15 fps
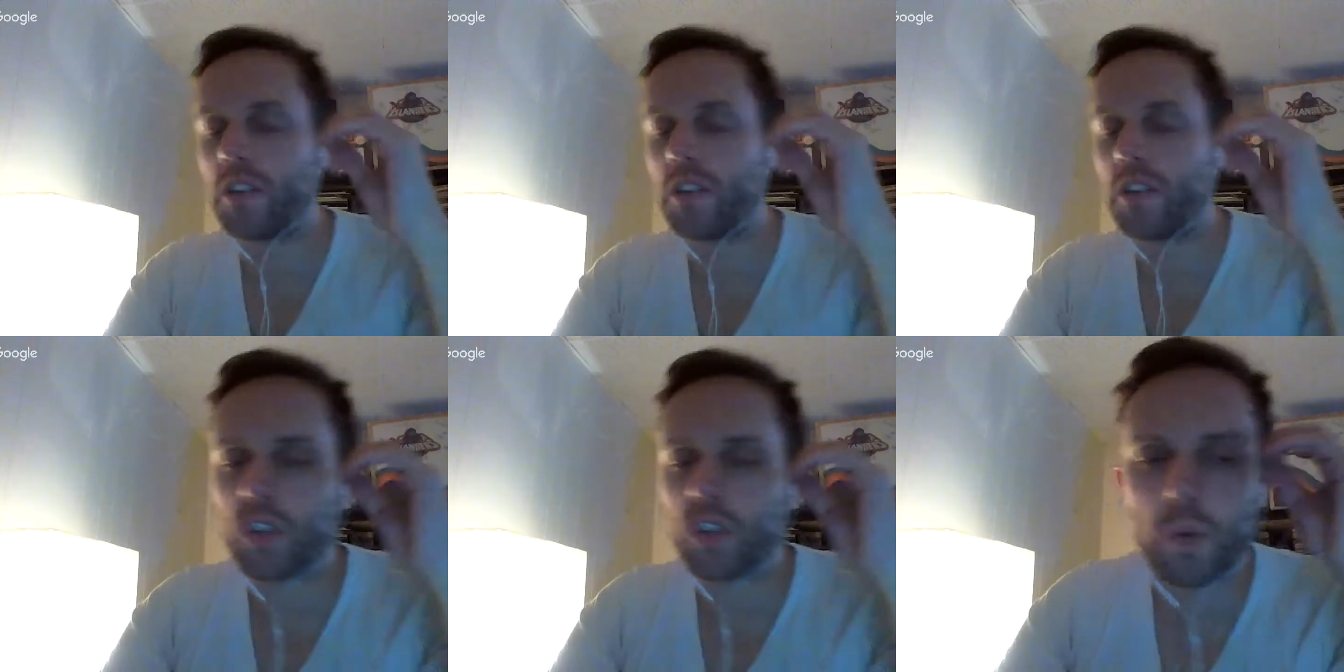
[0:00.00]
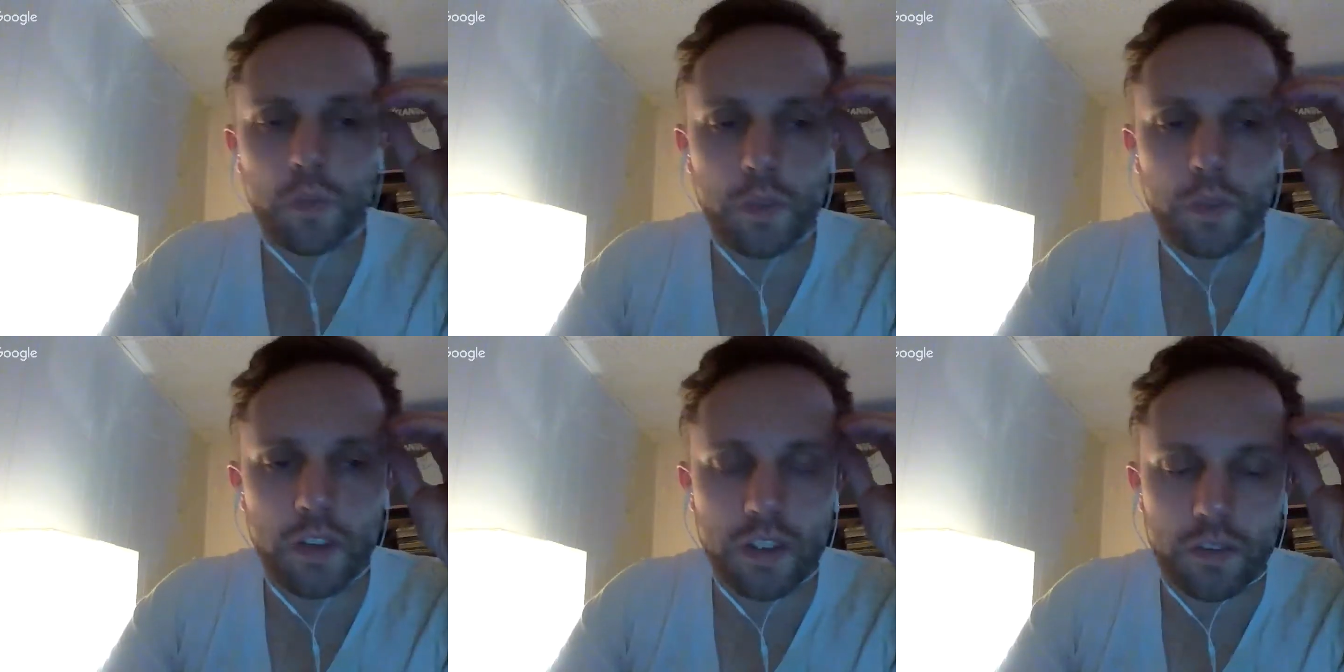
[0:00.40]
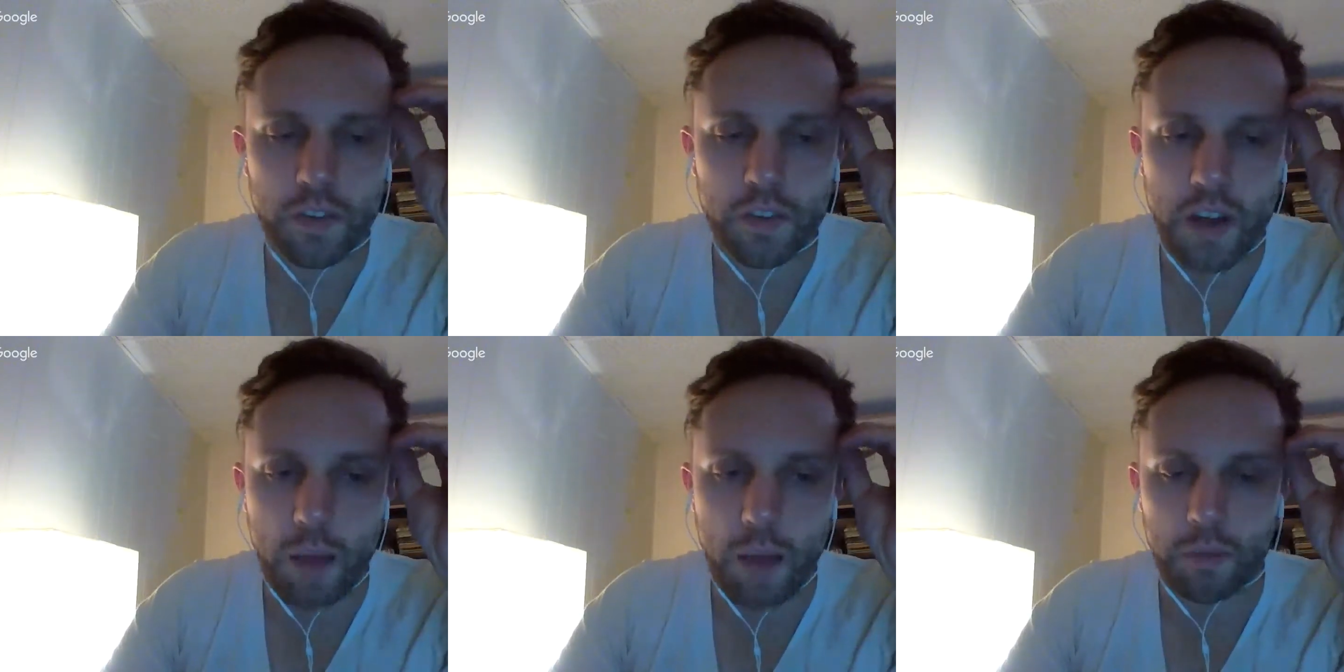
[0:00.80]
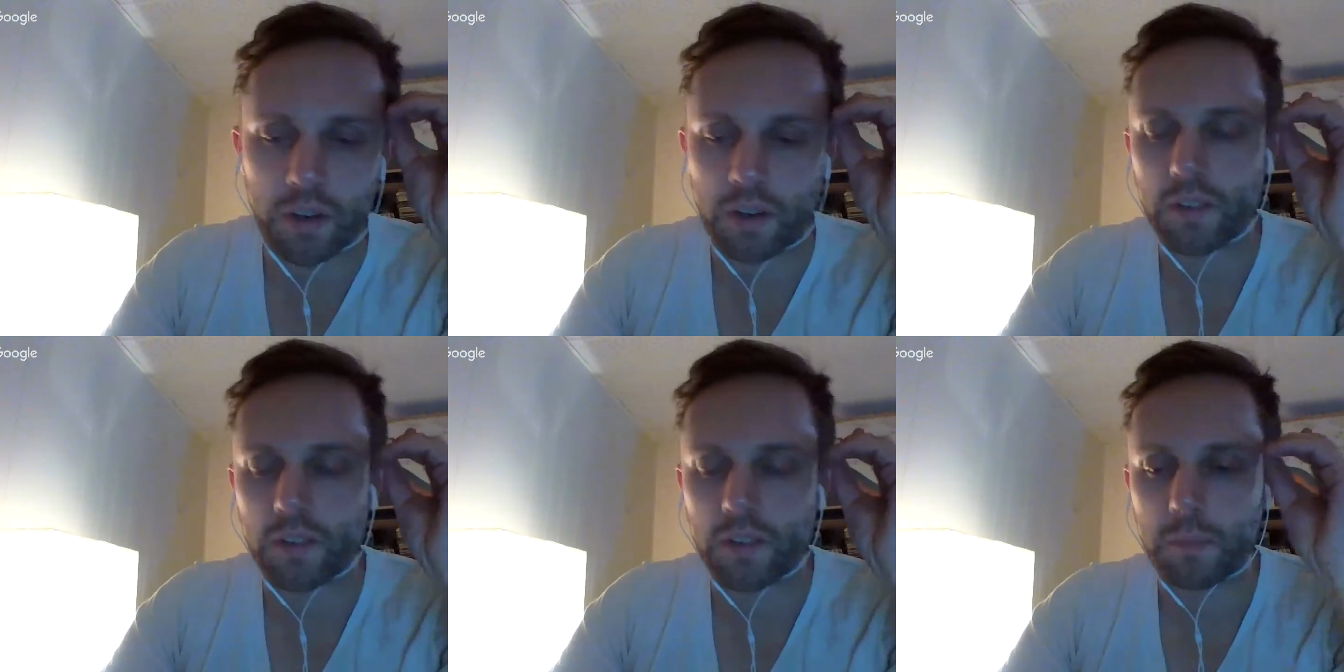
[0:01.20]
1 and 2 are
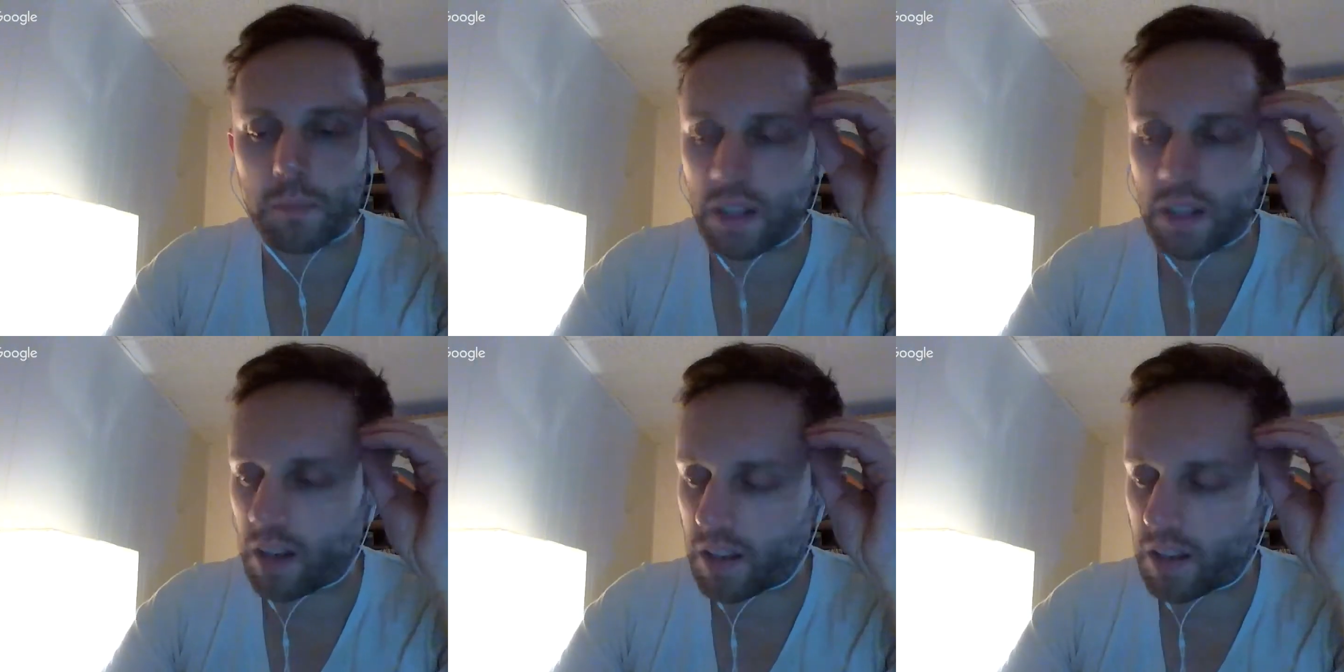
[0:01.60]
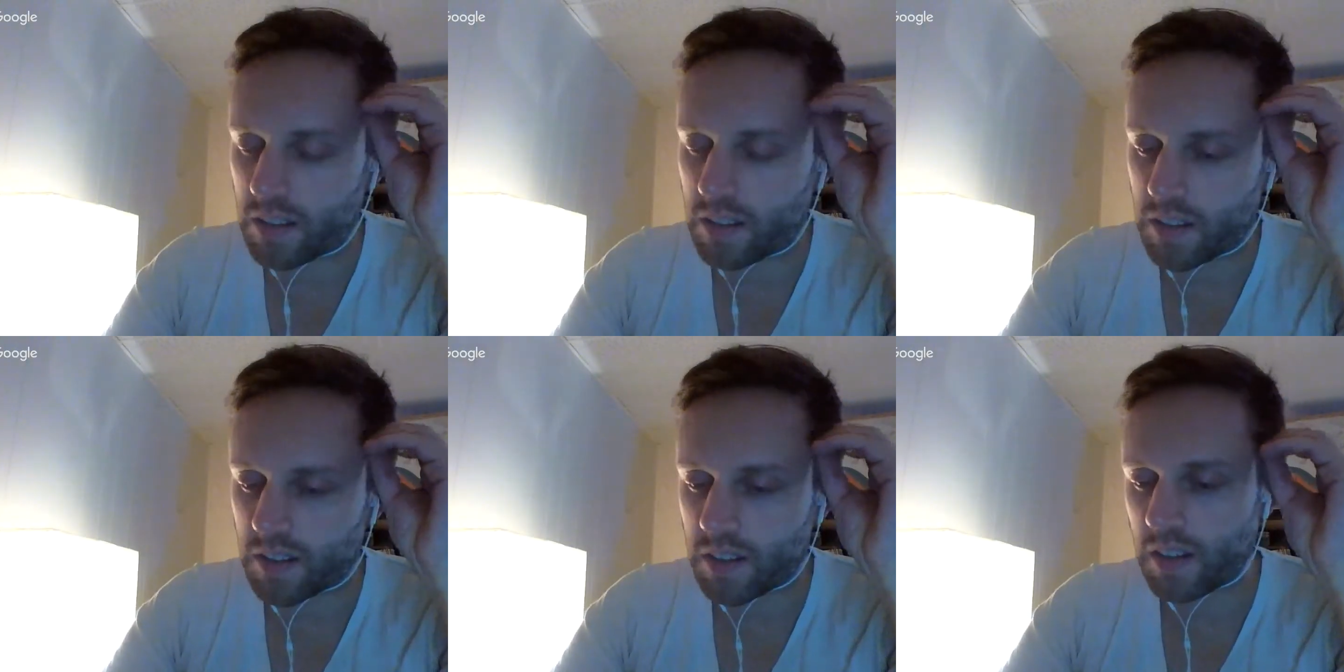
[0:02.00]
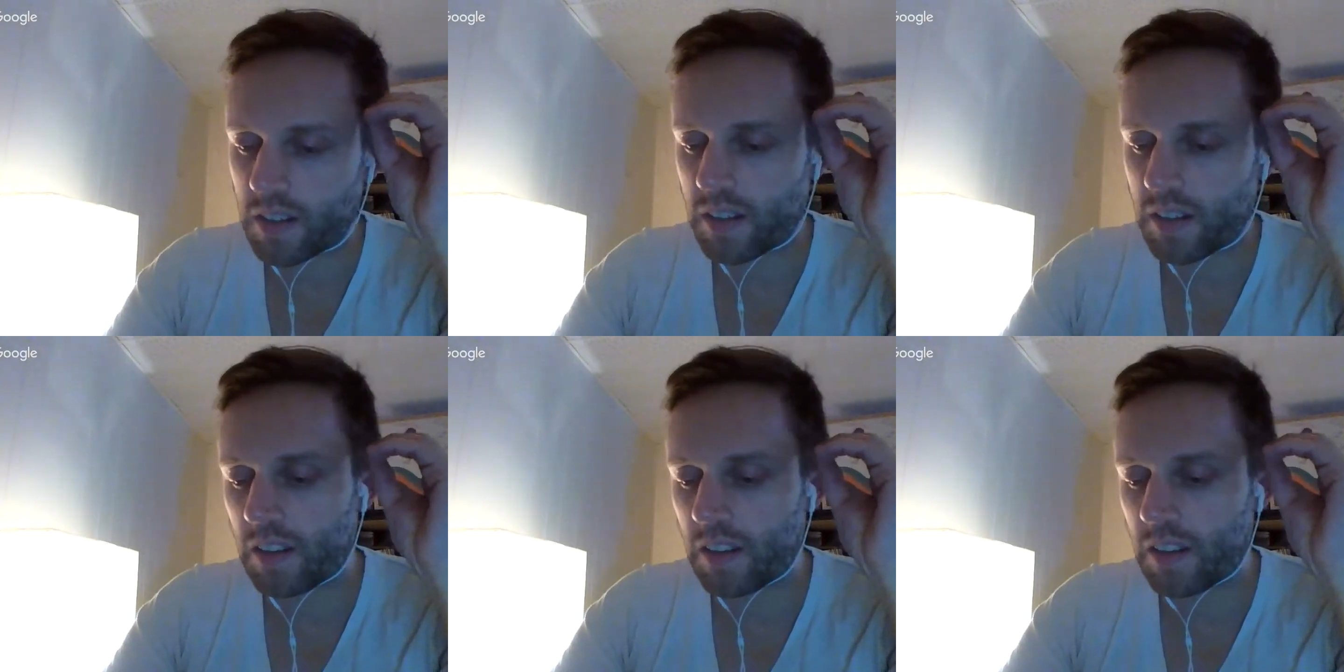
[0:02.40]
phenomenal because